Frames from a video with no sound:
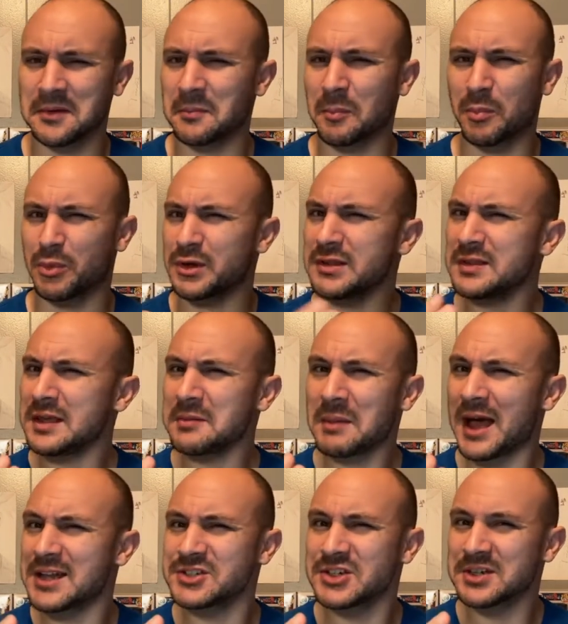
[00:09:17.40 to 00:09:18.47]
breathing
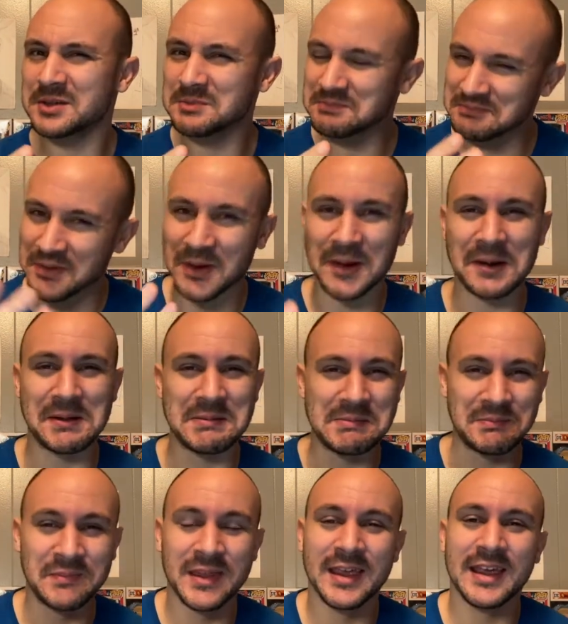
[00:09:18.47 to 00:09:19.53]
magic.
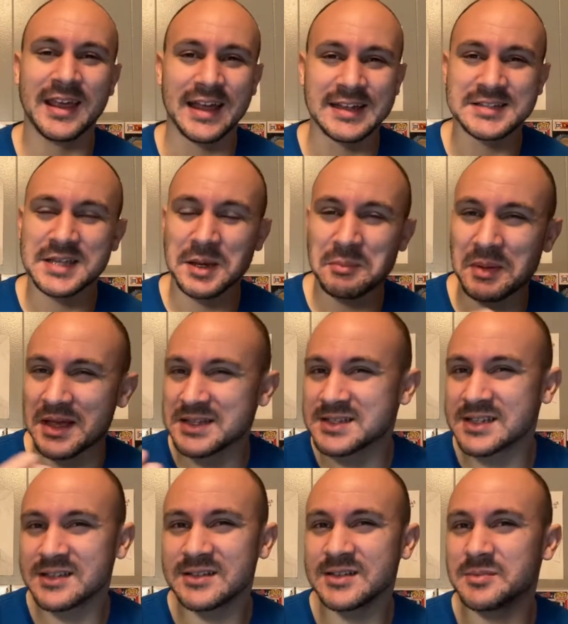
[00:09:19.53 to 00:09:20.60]
It's
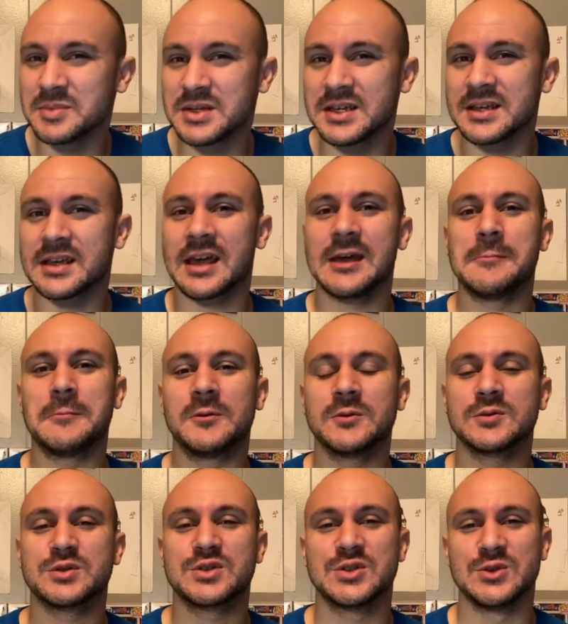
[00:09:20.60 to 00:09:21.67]
basically being able
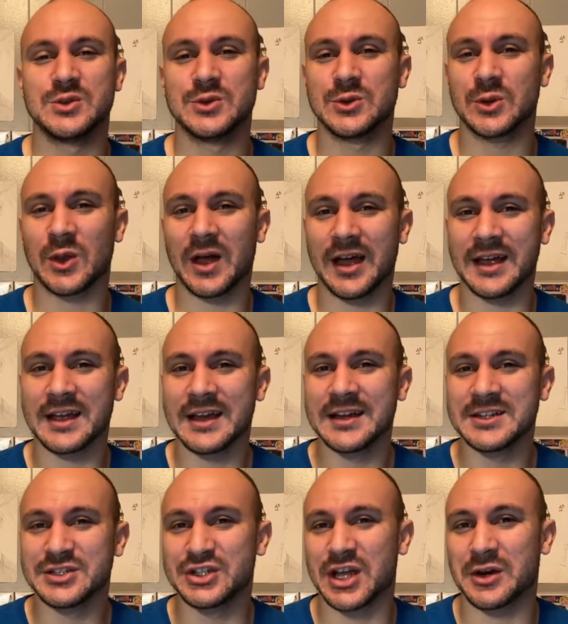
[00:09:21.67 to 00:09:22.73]
to
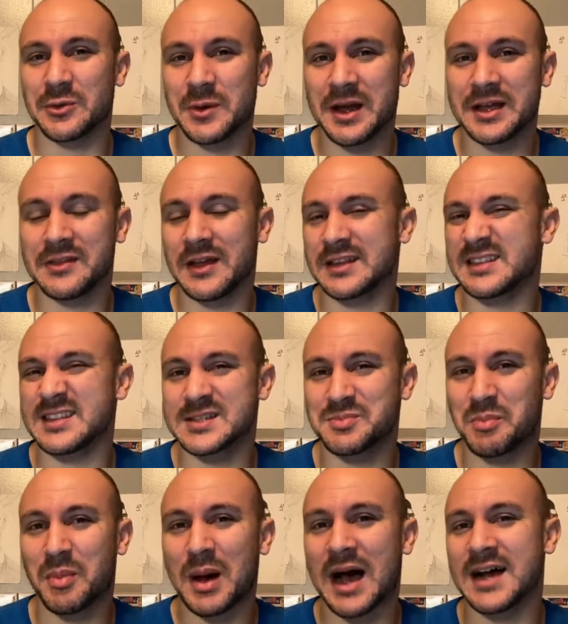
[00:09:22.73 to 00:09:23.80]
generate this
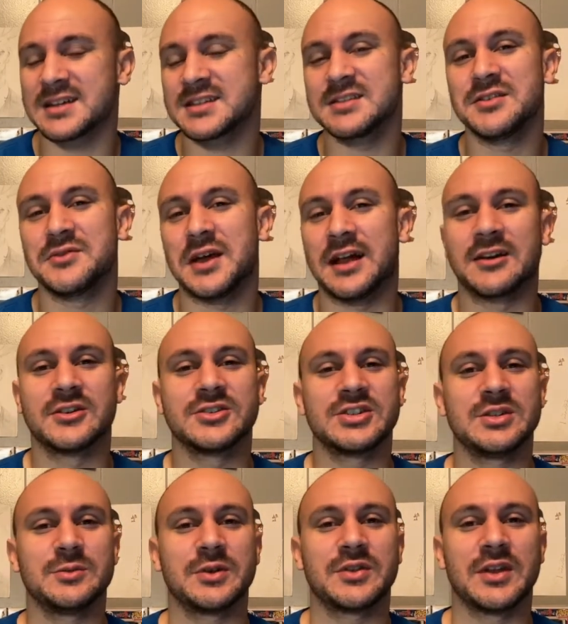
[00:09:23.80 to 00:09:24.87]
positive energy
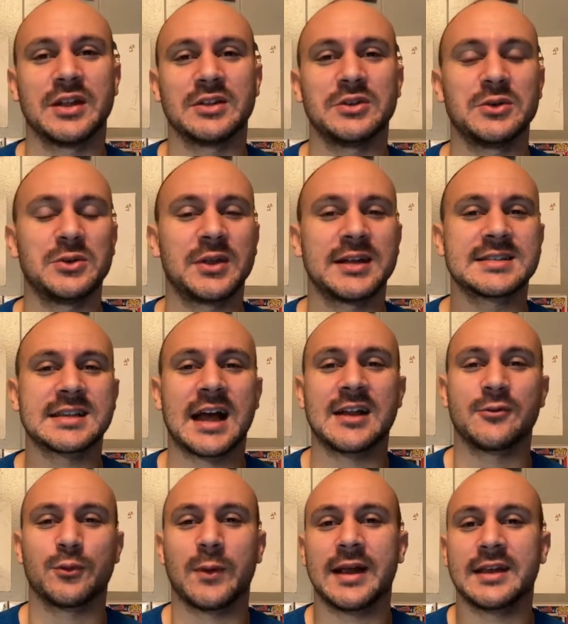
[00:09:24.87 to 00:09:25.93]
within you that's kind
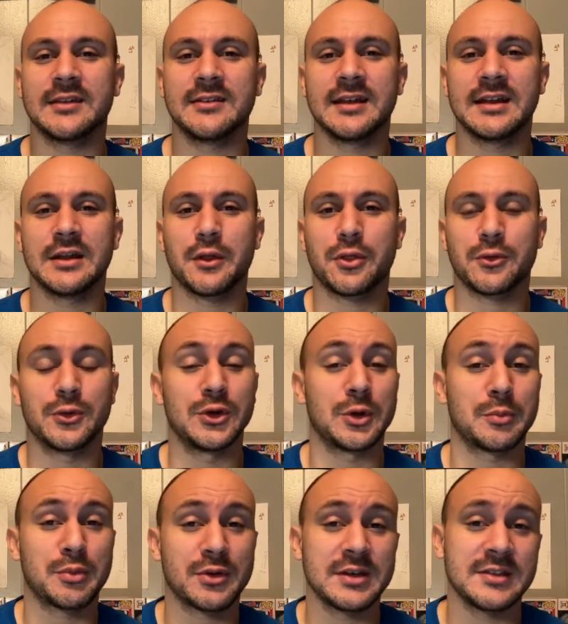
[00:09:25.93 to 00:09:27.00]
of regulated through your
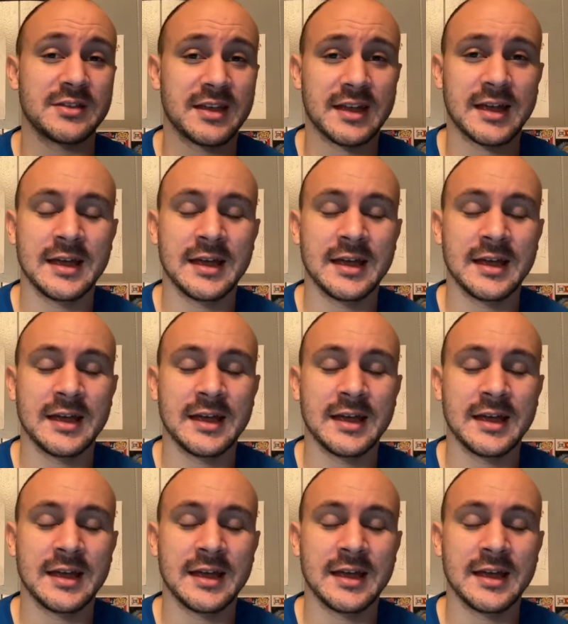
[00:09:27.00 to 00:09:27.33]
breathing,